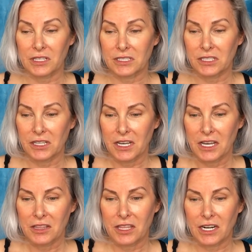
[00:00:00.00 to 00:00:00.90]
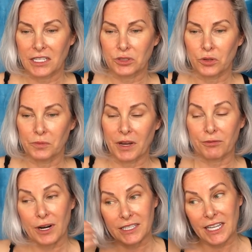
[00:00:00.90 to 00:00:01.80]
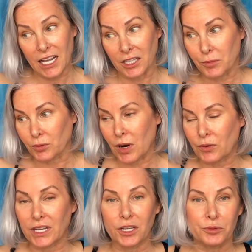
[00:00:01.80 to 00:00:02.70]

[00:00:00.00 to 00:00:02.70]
And then I told my friend Kelly Maroney,